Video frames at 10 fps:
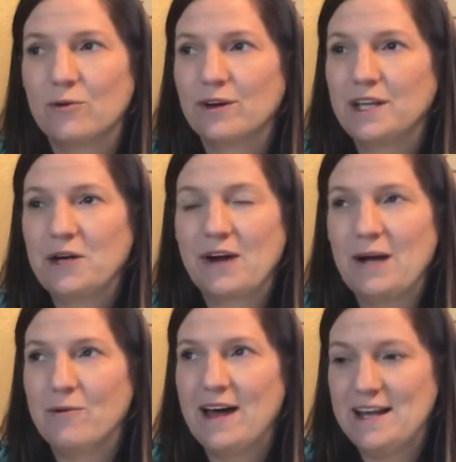a really
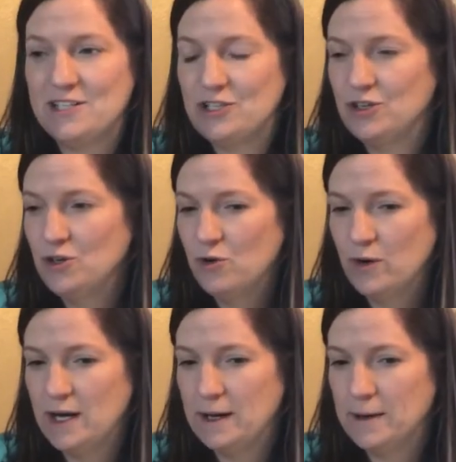great way
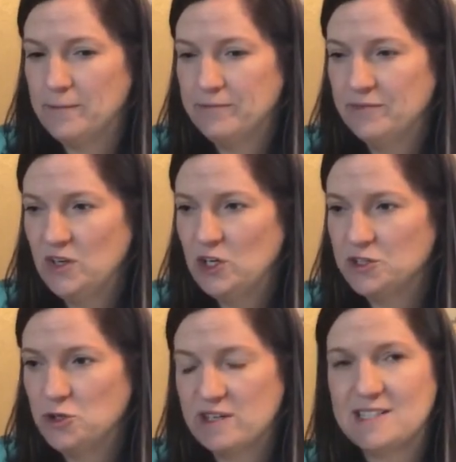to, you
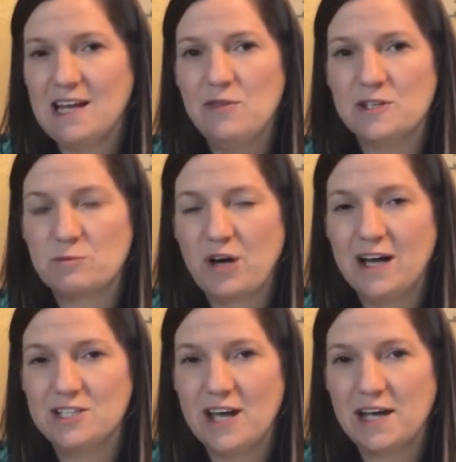know, to extend this
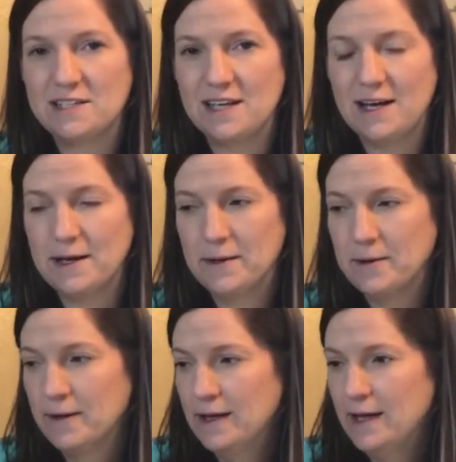project,
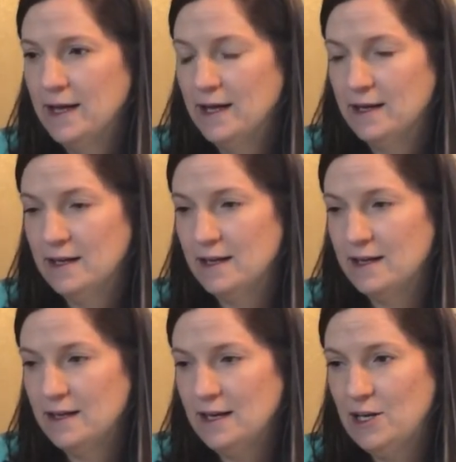
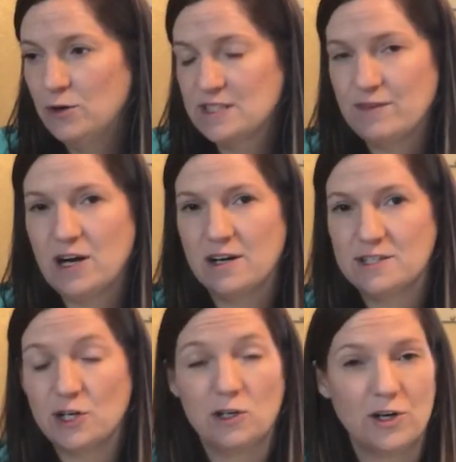you know, as far
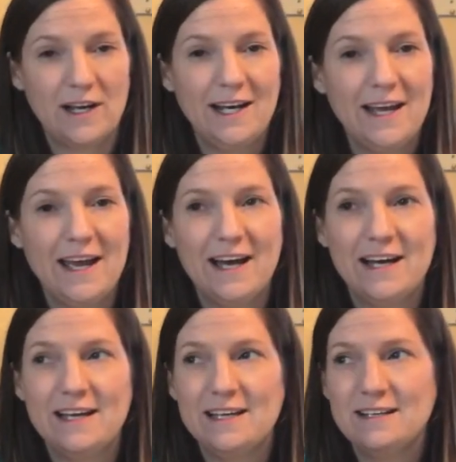as their learning,
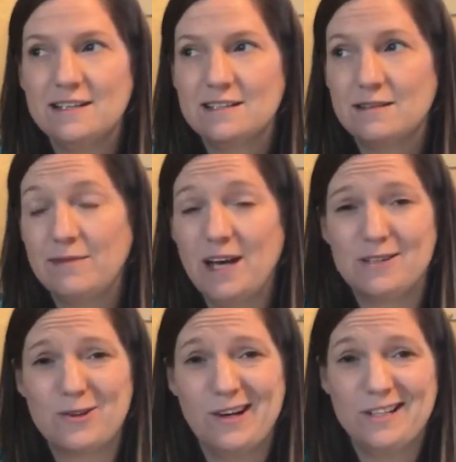and they
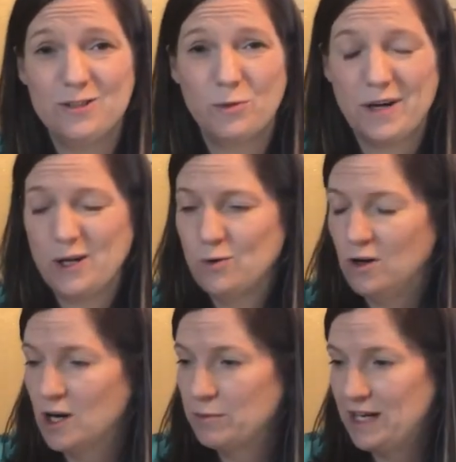also get to do a pretty
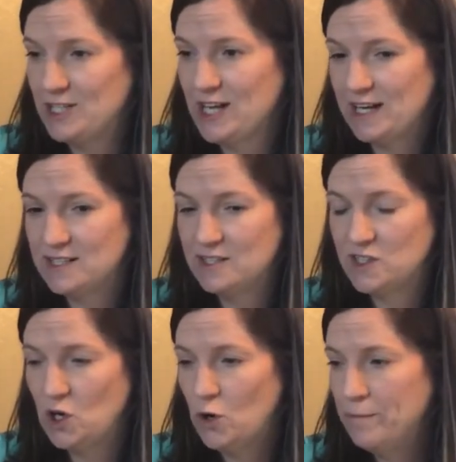cool art project.
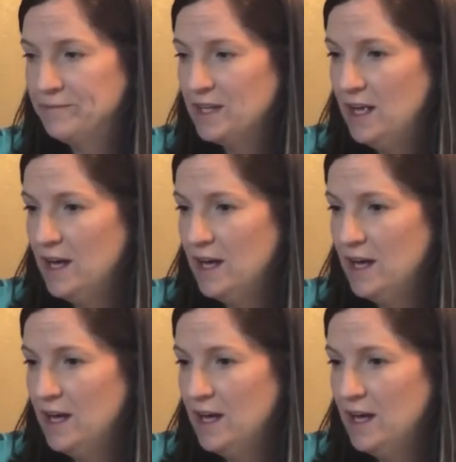So,